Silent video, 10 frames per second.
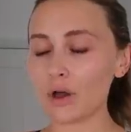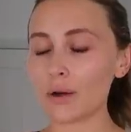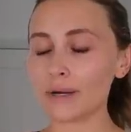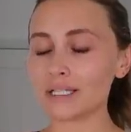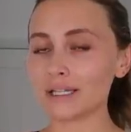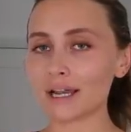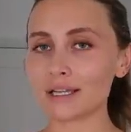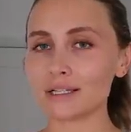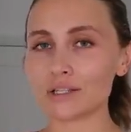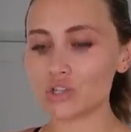with high-waisted
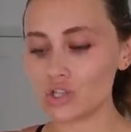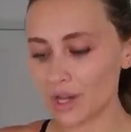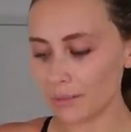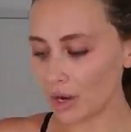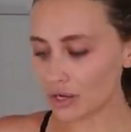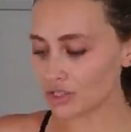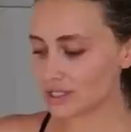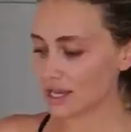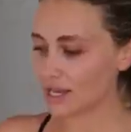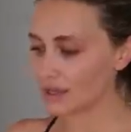leggings in the gym. I
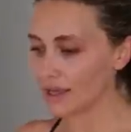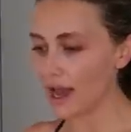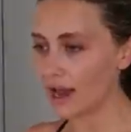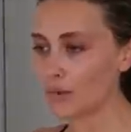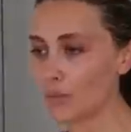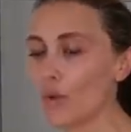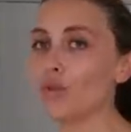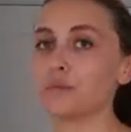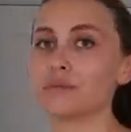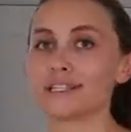just think that I
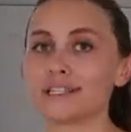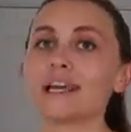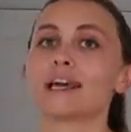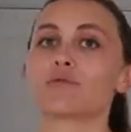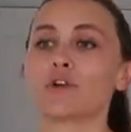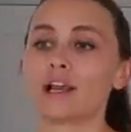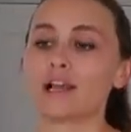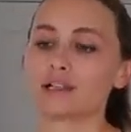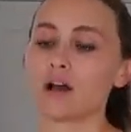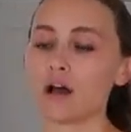want them to sit
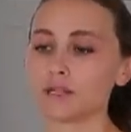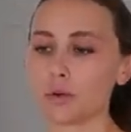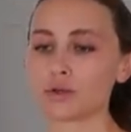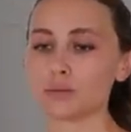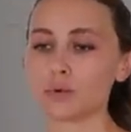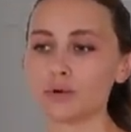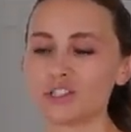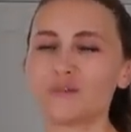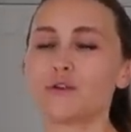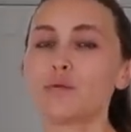really as high as possible.
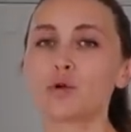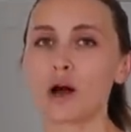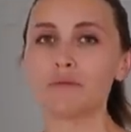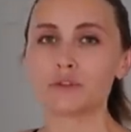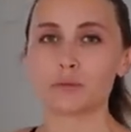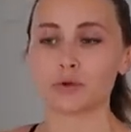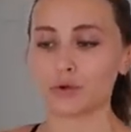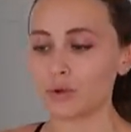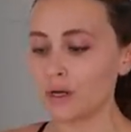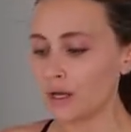Just feel more
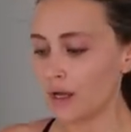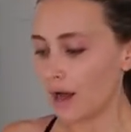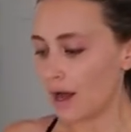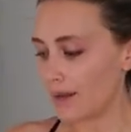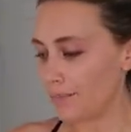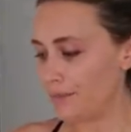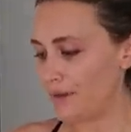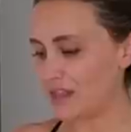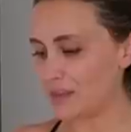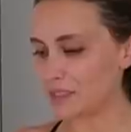comfortable
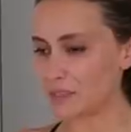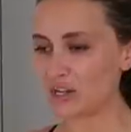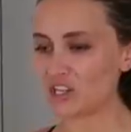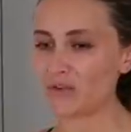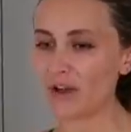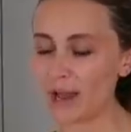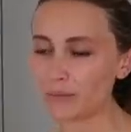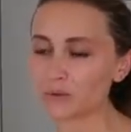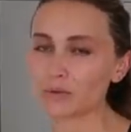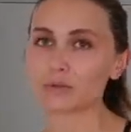in them, especially if I
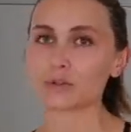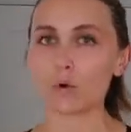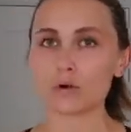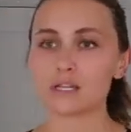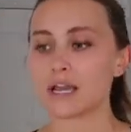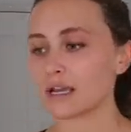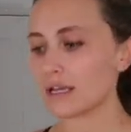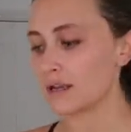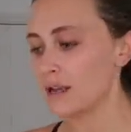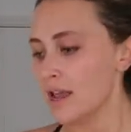am sort of squatting.
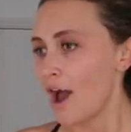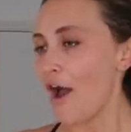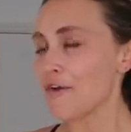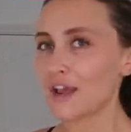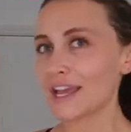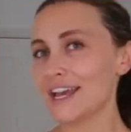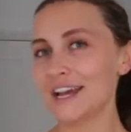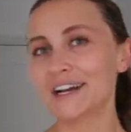And I have, like,